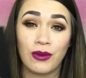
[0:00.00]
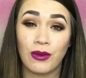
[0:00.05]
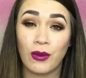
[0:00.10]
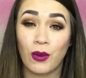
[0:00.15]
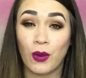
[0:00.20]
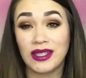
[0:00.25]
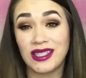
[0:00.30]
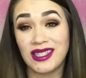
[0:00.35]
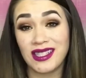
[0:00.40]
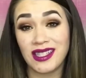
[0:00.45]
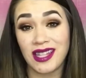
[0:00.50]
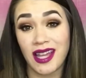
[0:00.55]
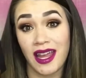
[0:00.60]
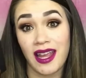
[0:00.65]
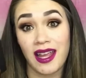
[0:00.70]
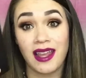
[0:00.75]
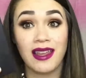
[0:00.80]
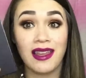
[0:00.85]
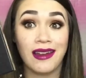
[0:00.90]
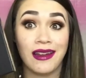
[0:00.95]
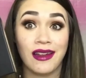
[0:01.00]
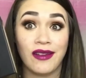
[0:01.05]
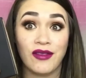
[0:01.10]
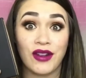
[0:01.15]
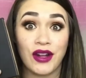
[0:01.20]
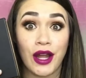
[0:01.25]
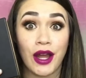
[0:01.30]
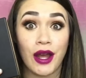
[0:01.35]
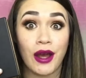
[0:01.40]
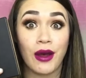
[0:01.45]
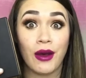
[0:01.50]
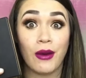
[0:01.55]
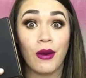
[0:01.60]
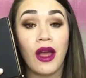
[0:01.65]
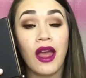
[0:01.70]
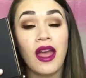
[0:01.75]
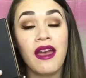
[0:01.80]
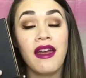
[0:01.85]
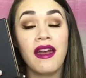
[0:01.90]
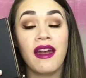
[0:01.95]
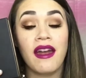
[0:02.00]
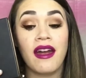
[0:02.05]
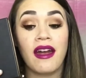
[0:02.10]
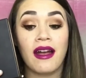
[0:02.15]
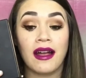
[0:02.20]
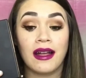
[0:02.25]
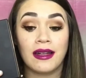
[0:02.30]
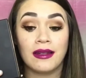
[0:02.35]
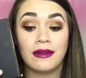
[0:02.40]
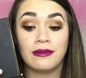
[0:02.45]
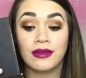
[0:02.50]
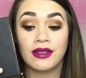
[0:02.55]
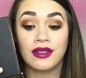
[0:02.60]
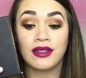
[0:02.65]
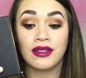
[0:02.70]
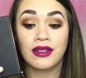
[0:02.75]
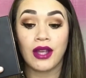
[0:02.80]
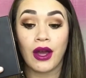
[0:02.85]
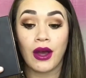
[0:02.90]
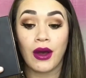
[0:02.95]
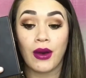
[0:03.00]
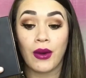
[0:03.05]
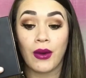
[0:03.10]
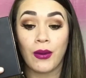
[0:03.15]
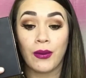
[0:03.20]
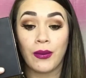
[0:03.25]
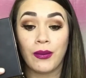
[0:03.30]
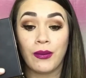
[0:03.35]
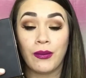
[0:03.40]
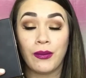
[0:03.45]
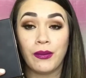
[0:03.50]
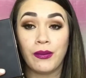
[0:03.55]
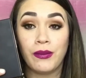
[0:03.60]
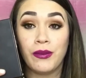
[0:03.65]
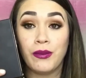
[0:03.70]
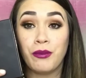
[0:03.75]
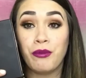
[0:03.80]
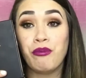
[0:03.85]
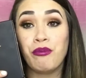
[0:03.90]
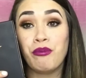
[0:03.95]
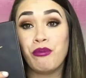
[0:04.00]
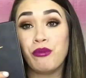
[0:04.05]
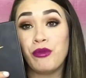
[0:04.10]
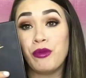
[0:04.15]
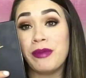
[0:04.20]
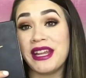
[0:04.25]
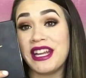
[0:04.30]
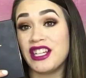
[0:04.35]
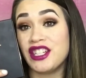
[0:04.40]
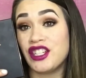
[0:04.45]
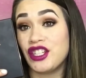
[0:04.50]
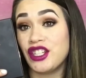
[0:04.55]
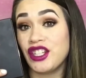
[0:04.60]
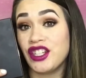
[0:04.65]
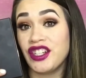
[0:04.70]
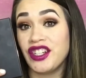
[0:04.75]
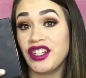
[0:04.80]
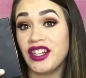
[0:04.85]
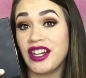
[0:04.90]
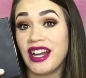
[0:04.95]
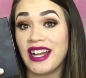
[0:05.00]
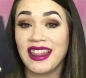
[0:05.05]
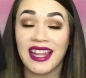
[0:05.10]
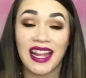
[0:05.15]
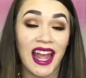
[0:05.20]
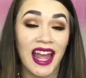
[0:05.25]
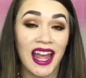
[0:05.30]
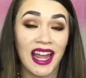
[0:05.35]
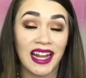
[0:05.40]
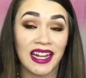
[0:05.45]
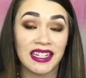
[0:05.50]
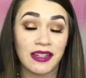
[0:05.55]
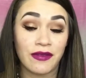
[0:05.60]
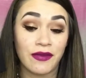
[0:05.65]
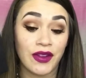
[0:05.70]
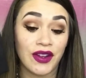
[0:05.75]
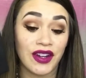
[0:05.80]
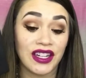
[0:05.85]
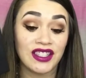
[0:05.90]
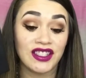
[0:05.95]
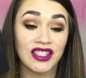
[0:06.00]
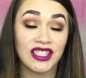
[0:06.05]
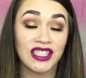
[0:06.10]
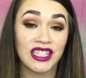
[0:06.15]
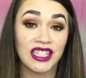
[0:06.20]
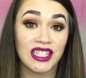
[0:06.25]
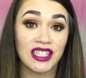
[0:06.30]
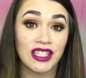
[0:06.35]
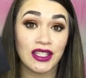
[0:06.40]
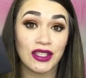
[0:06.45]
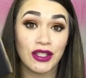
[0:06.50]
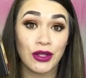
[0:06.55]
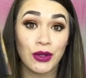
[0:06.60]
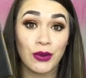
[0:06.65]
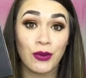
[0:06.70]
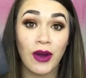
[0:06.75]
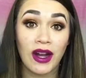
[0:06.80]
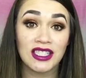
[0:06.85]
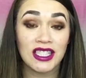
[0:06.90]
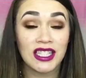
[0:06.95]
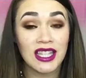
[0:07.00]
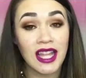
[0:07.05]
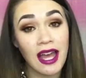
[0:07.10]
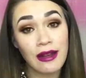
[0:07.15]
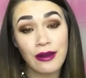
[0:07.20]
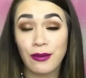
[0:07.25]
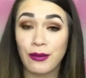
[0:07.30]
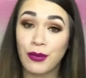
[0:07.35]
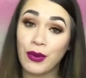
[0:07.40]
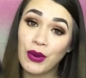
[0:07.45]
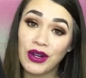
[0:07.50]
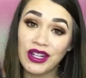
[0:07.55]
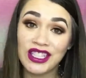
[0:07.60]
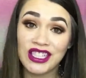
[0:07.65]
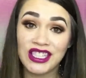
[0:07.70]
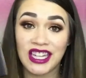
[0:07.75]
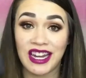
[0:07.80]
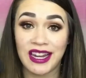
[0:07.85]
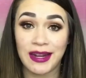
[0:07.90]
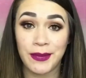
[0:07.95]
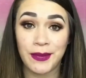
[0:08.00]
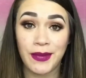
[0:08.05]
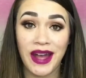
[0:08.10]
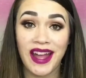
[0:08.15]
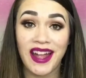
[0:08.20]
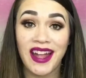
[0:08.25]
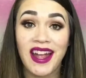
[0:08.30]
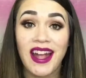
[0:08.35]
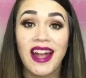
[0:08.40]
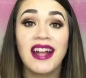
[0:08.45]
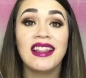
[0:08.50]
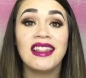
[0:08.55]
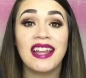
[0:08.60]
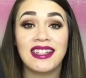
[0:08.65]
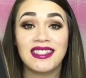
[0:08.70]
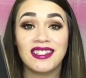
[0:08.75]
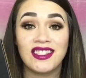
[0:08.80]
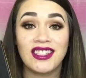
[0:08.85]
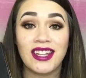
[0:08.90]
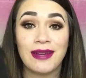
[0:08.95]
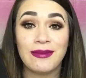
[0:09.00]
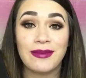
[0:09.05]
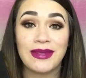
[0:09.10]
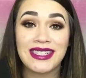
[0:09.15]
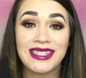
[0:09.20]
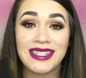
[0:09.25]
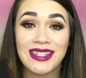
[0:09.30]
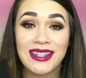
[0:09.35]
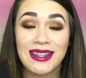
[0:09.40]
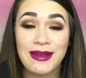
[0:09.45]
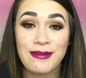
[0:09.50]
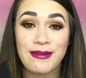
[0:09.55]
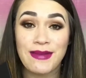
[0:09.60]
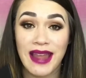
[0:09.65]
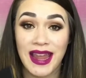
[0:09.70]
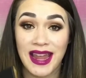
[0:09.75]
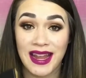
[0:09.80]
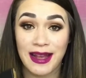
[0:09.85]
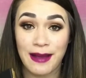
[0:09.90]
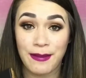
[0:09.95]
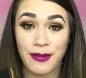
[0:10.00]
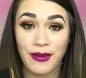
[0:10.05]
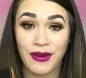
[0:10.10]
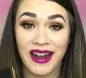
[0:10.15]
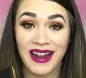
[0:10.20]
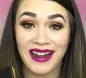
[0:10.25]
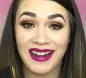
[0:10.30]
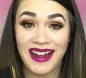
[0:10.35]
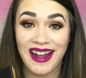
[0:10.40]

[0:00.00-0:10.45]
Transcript: or dislike, you never know. So be sure at the end, if you're interested, to watch that portion. But let's jump into the makeup right